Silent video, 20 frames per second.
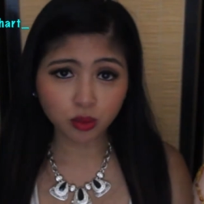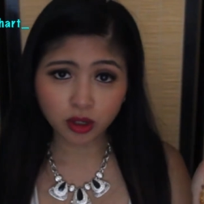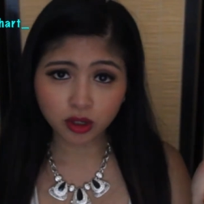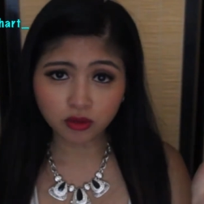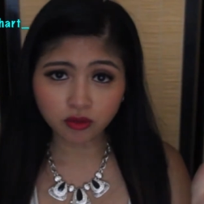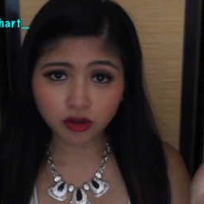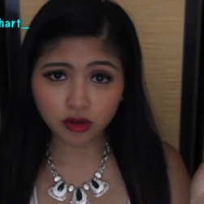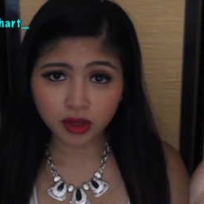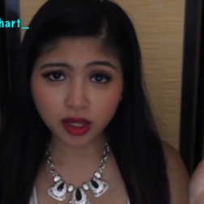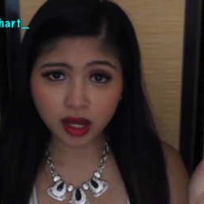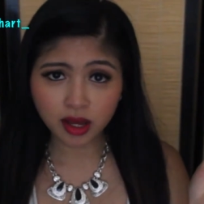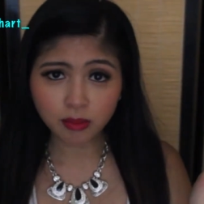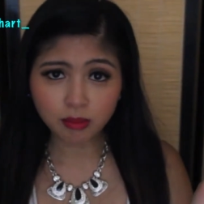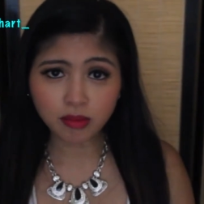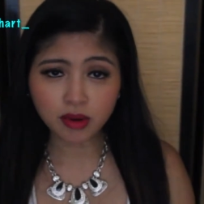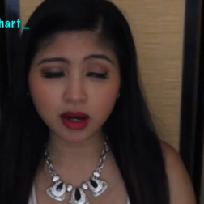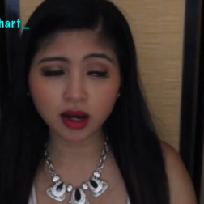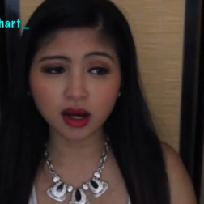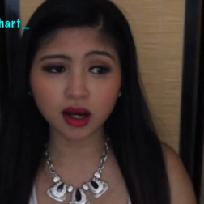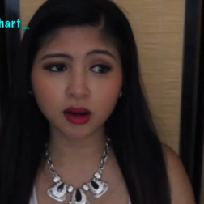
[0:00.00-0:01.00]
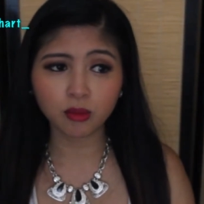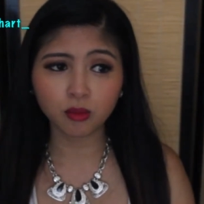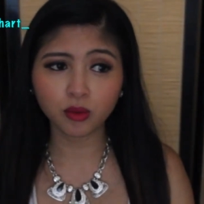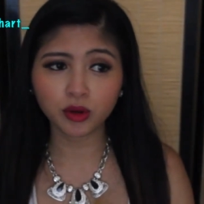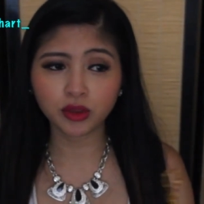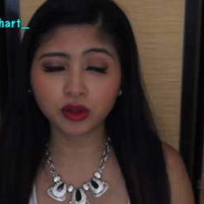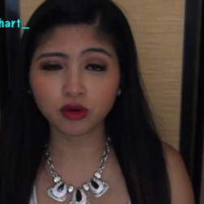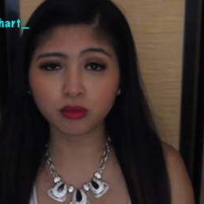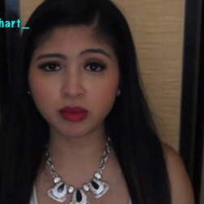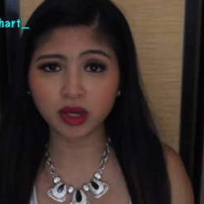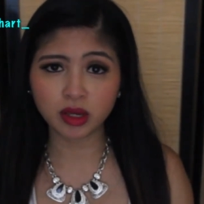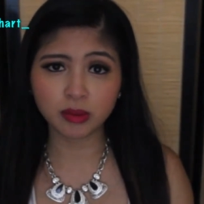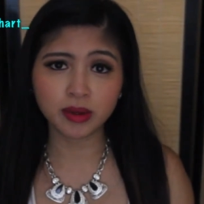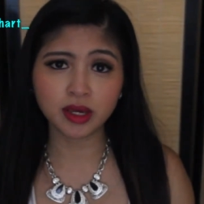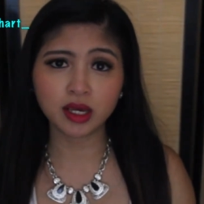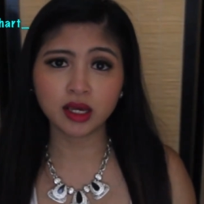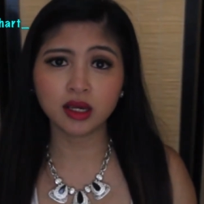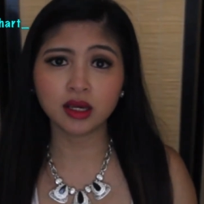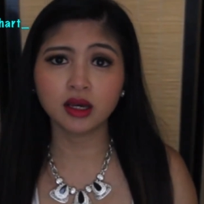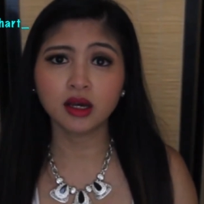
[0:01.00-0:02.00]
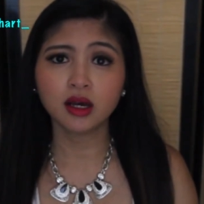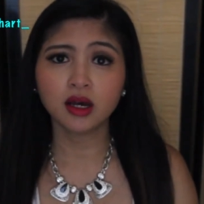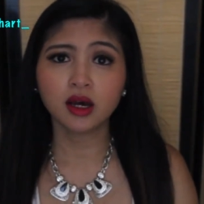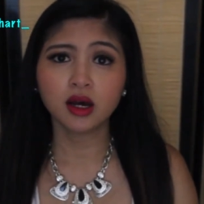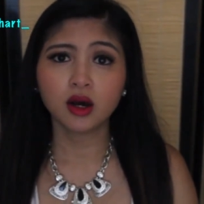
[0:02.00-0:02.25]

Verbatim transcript: worked for them um, when their baby